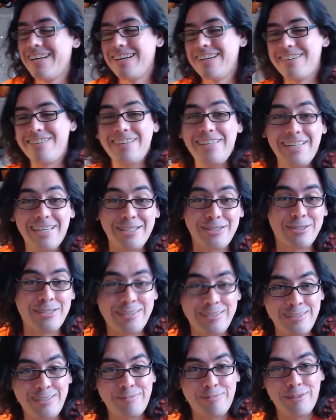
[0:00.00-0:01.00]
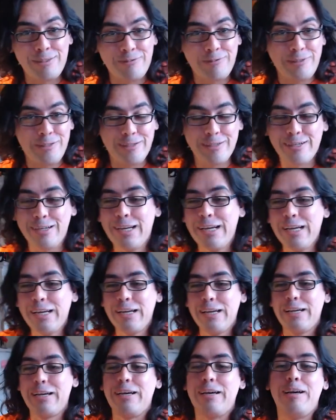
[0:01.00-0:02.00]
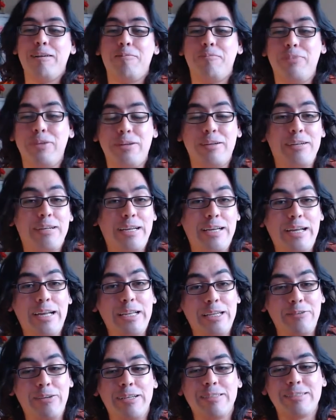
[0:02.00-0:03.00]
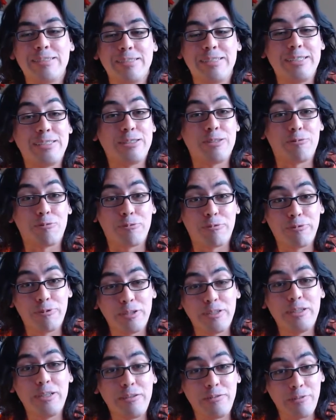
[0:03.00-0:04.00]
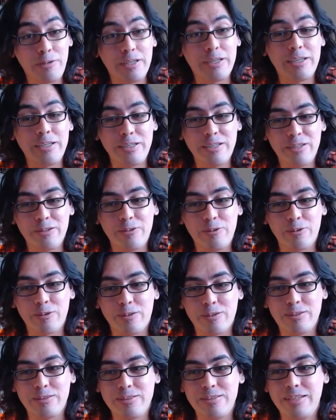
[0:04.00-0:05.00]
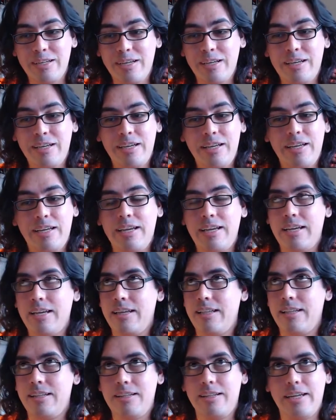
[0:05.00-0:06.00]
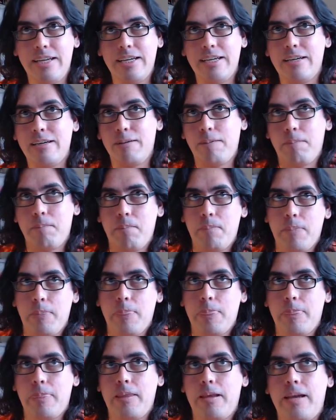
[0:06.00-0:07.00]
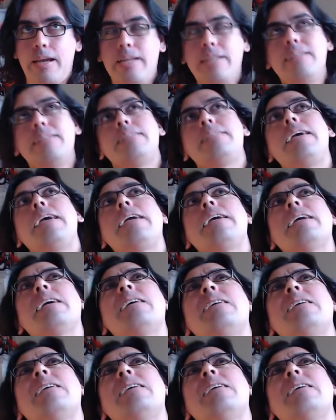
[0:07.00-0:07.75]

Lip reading: We can't trust this motherfucker. But anyways, it's a really fucking good course. Like, I didn't take it